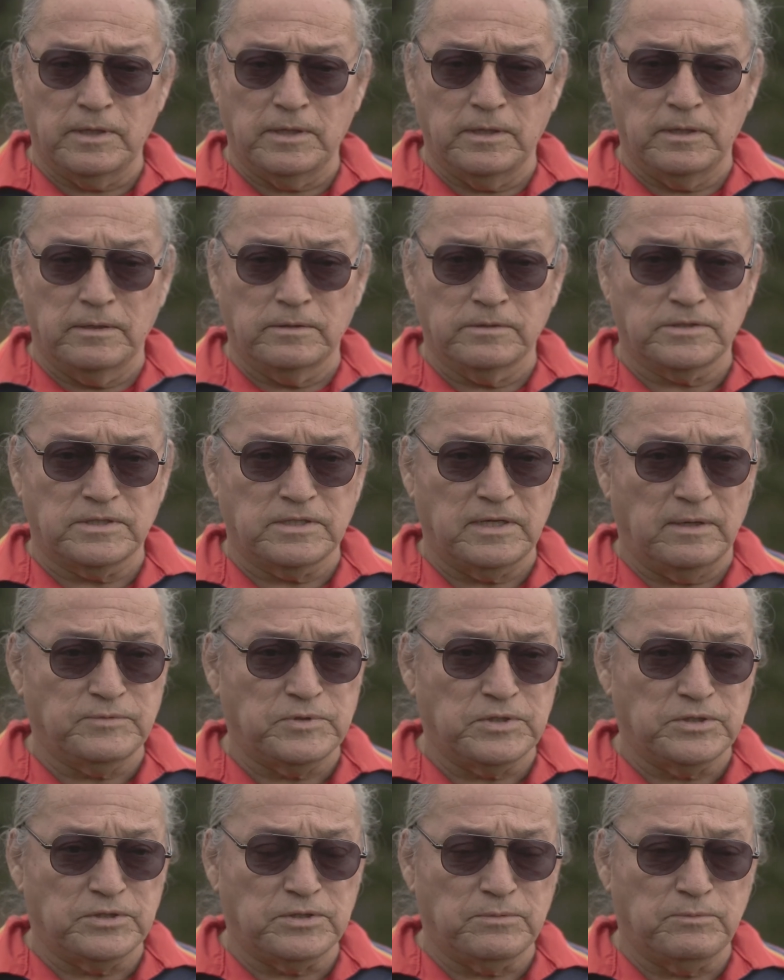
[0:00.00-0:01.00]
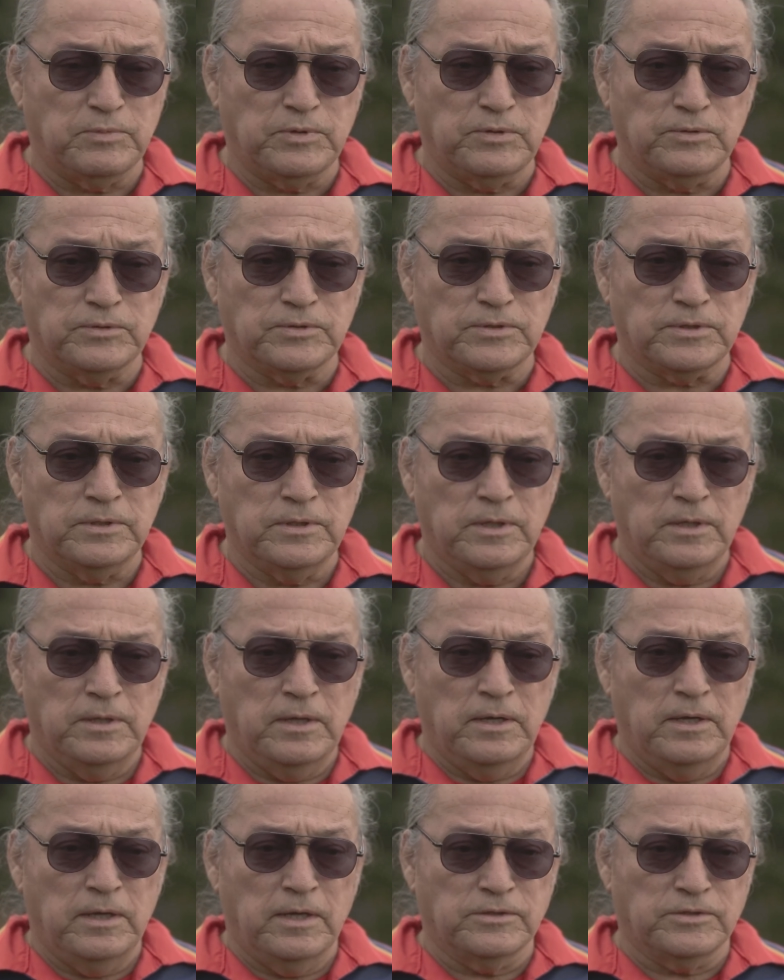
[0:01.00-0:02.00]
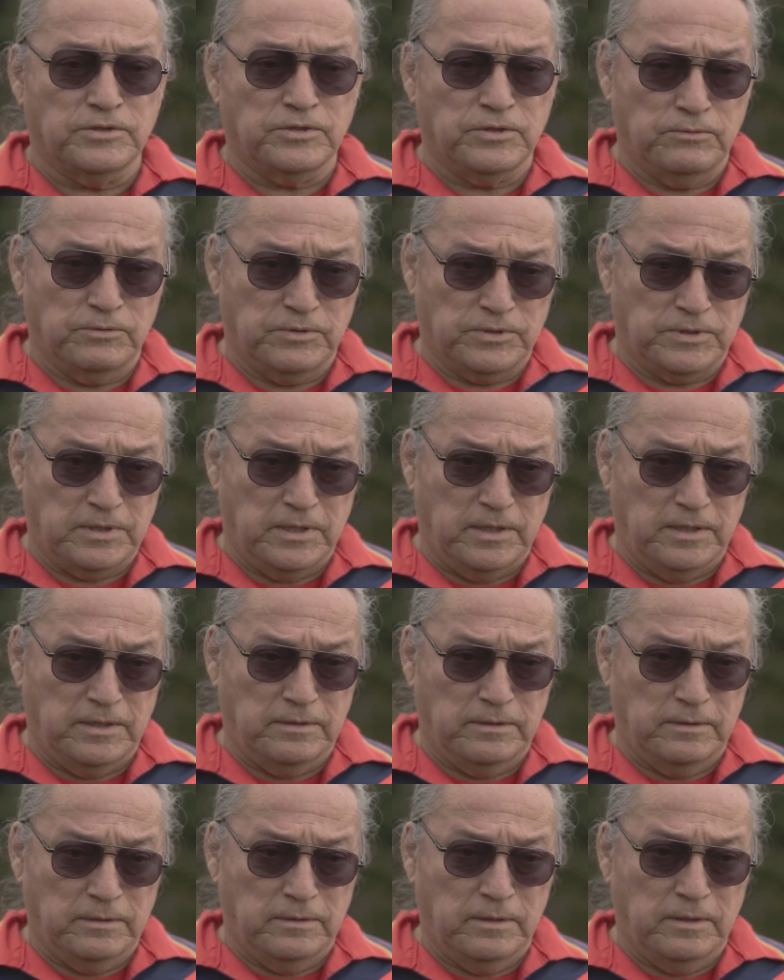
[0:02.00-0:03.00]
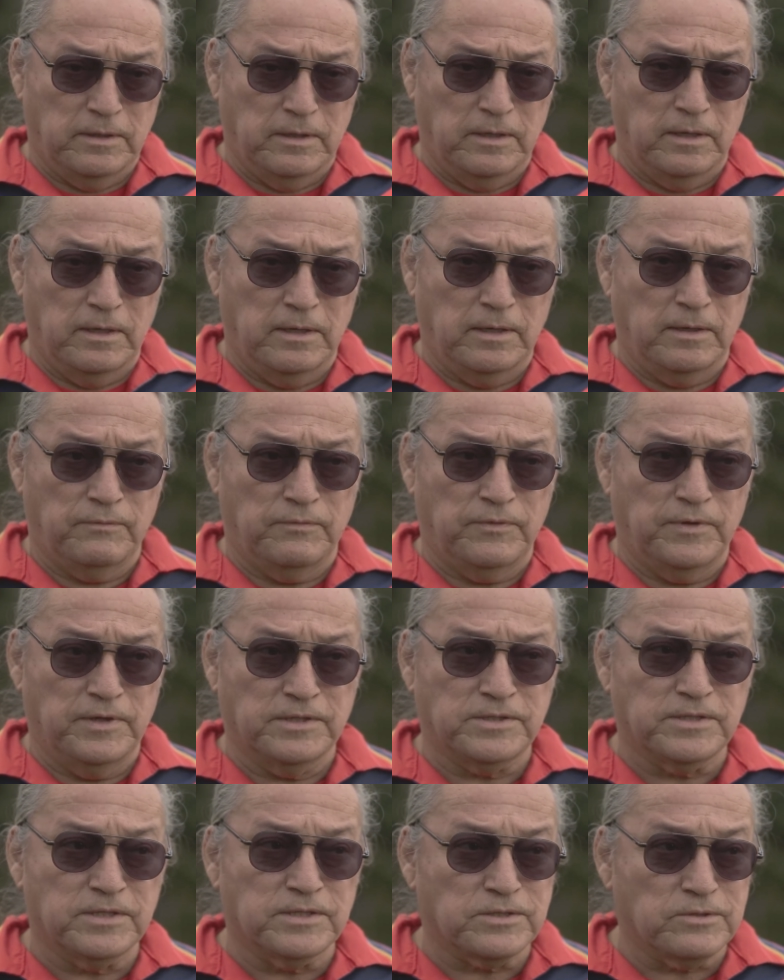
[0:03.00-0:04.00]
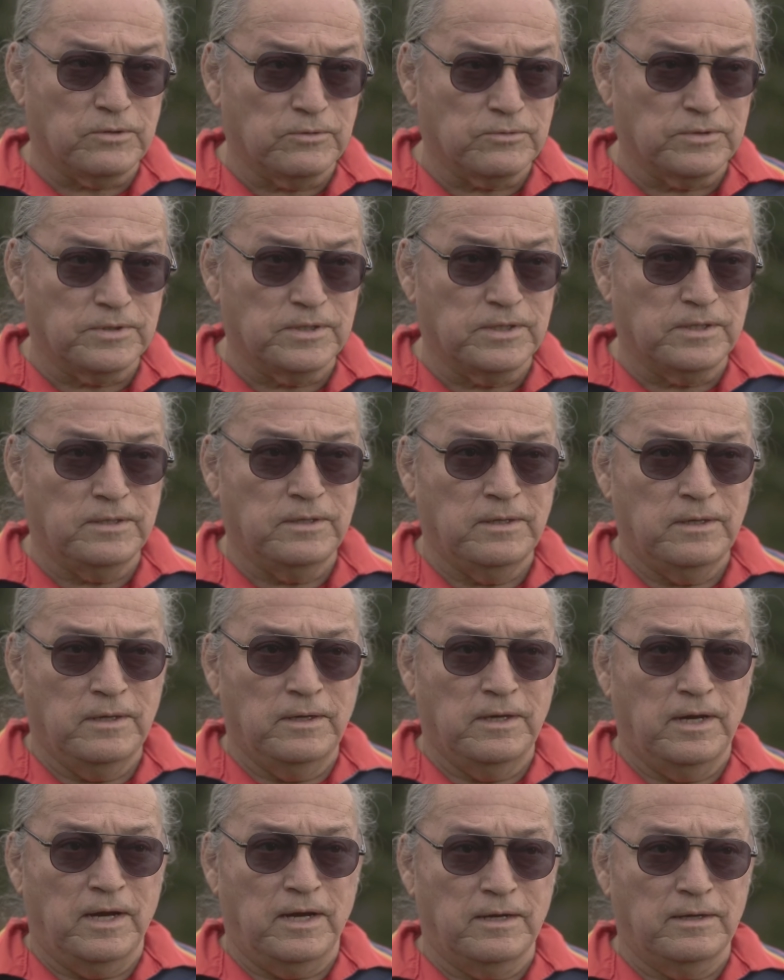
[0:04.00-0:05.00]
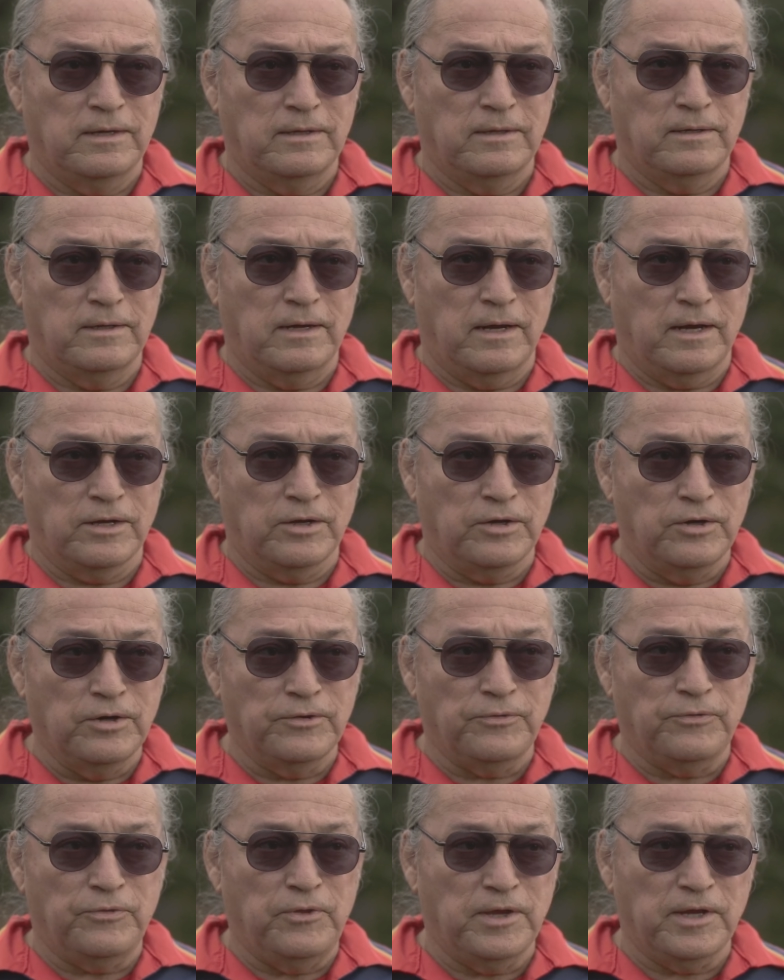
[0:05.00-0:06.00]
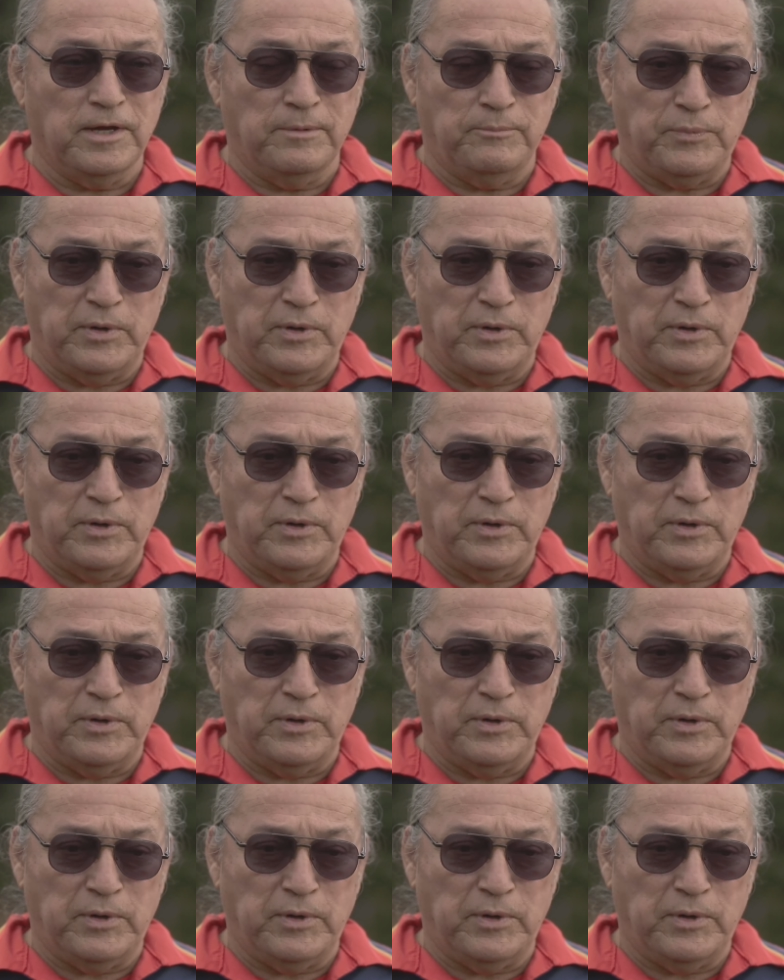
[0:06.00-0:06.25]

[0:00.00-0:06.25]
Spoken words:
and substance abuse, and suicide. And this is only a good thing, a